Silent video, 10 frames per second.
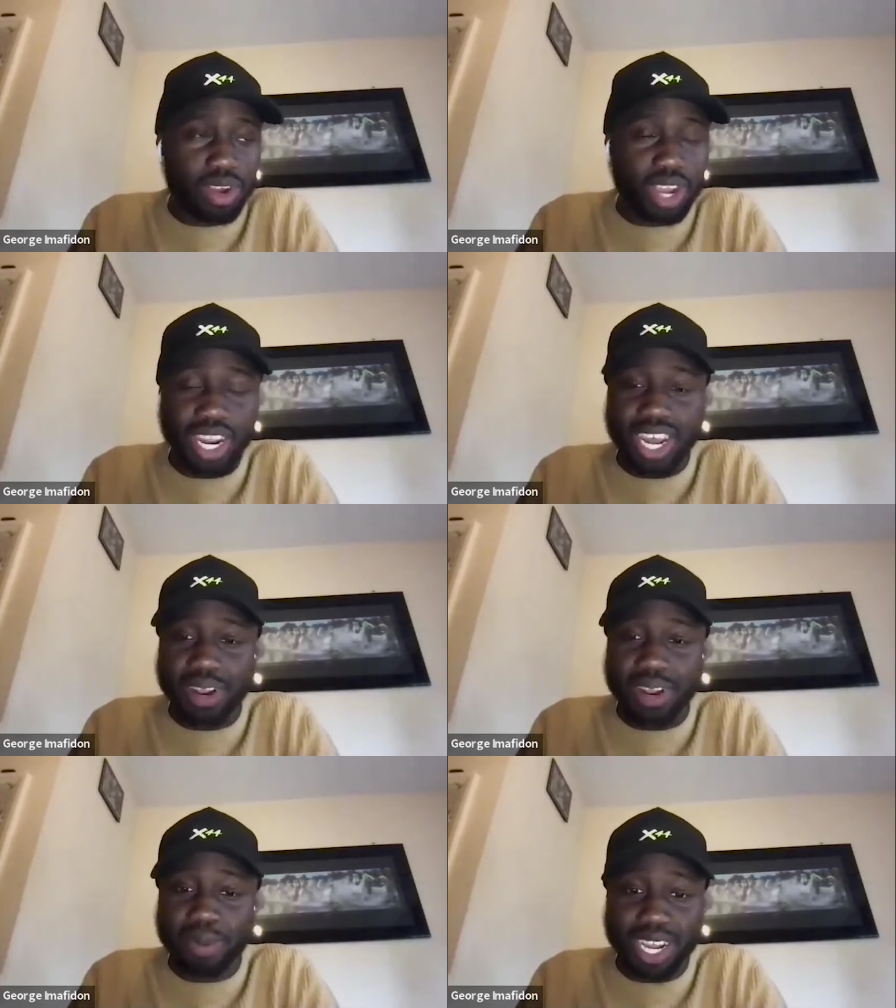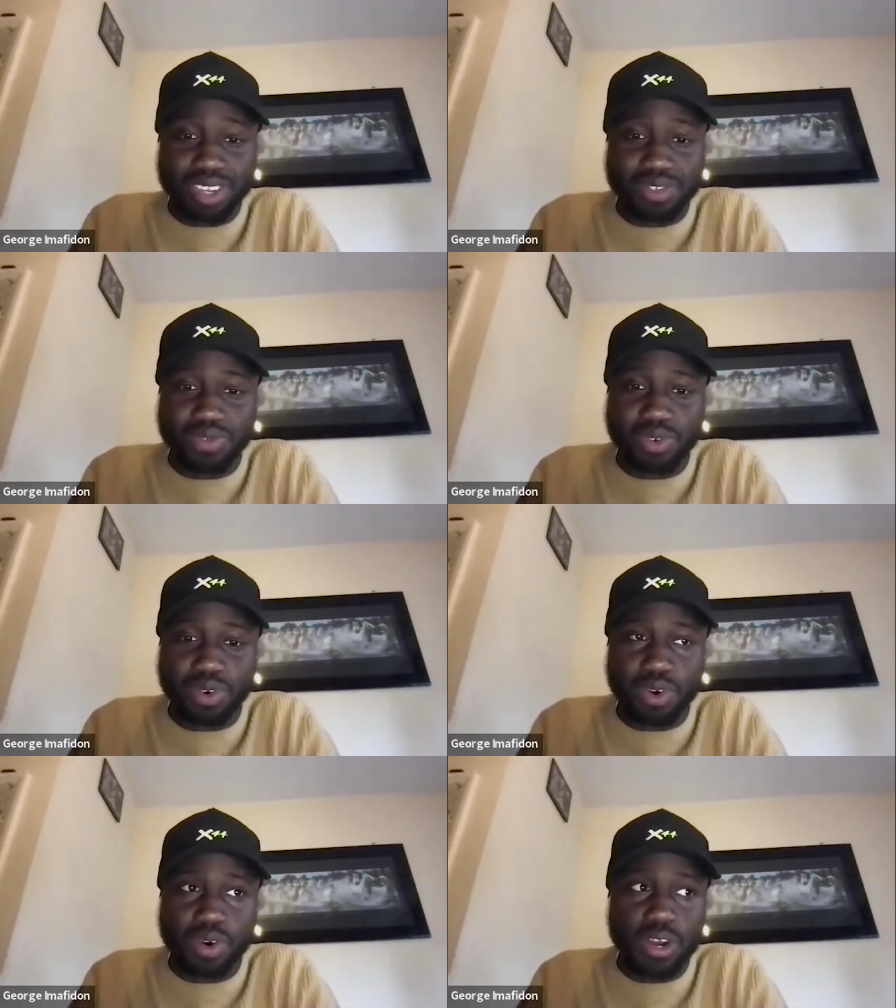kind of had a passion
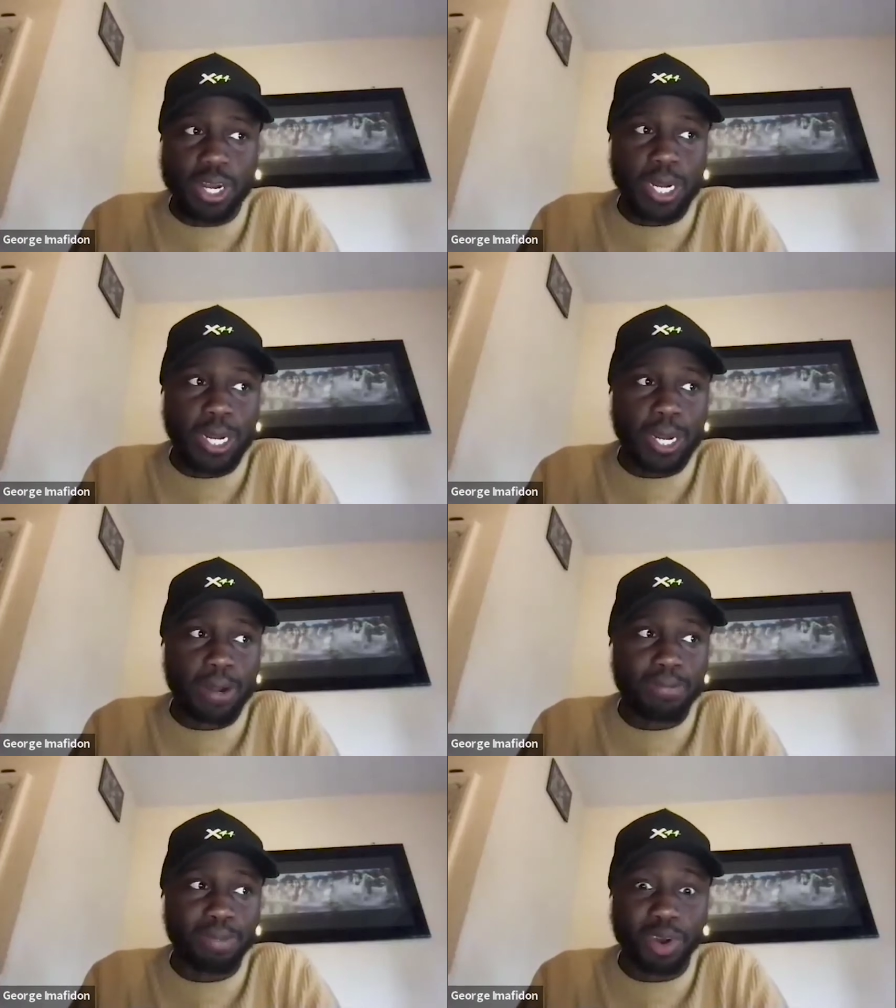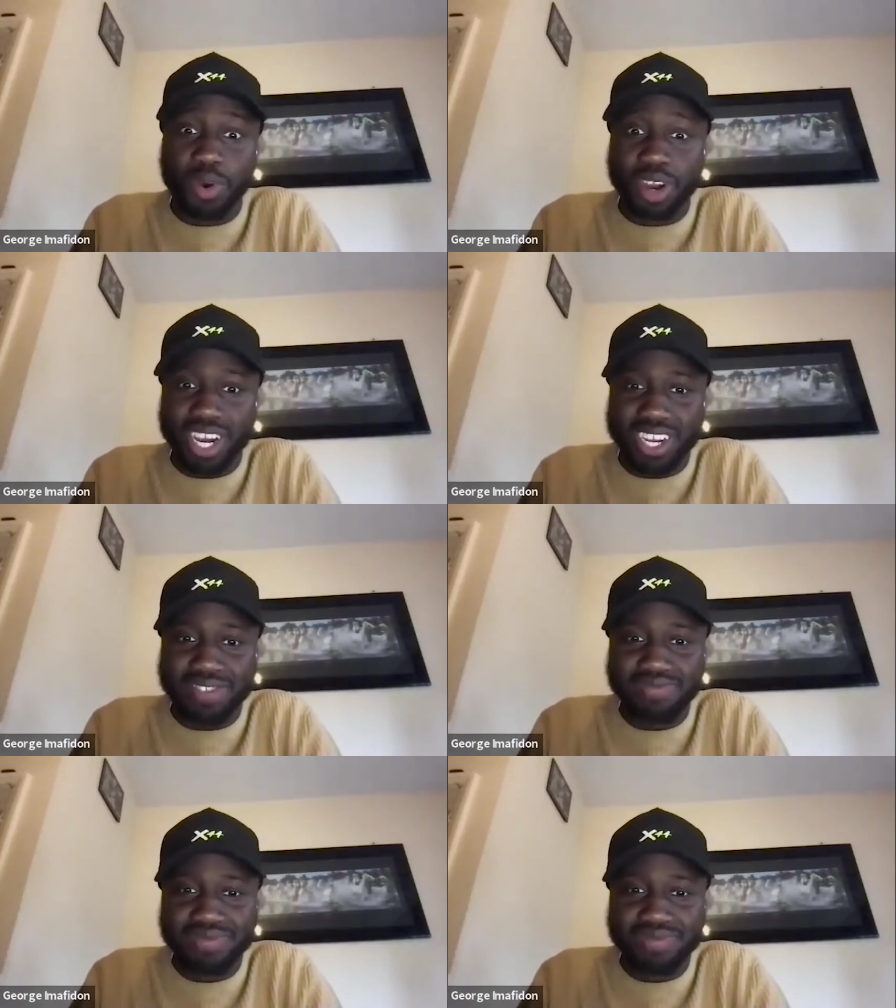for um, go
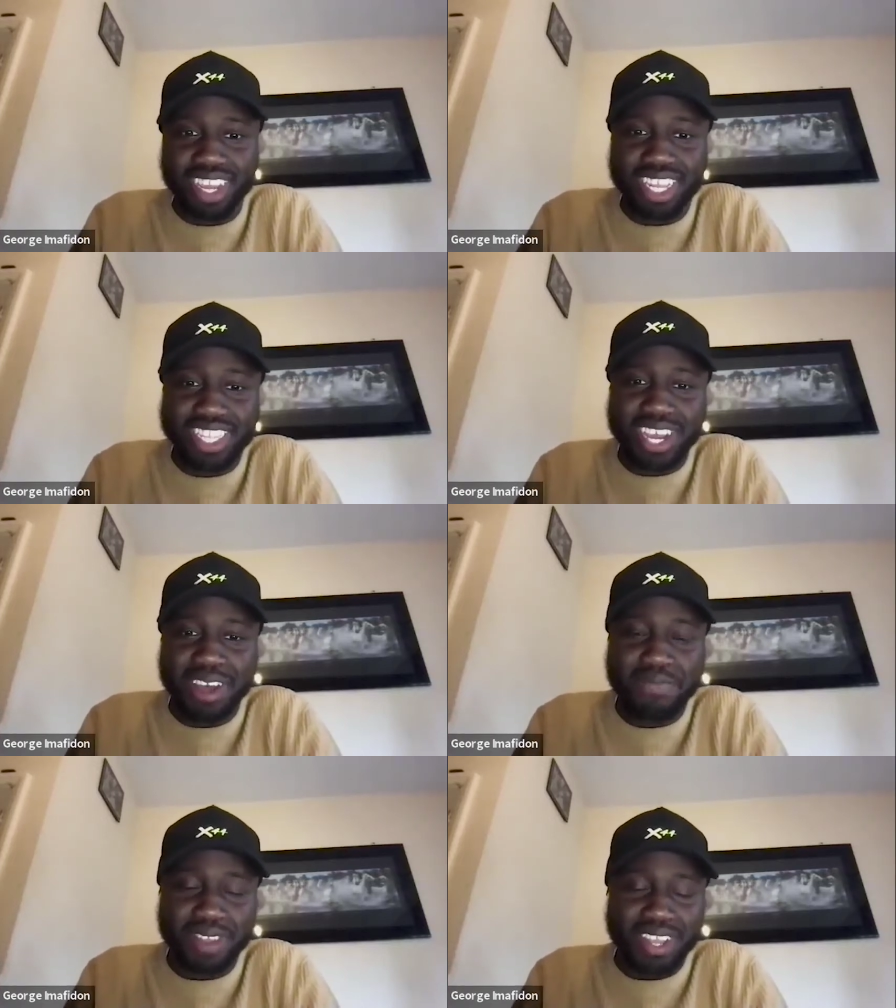karting at the time.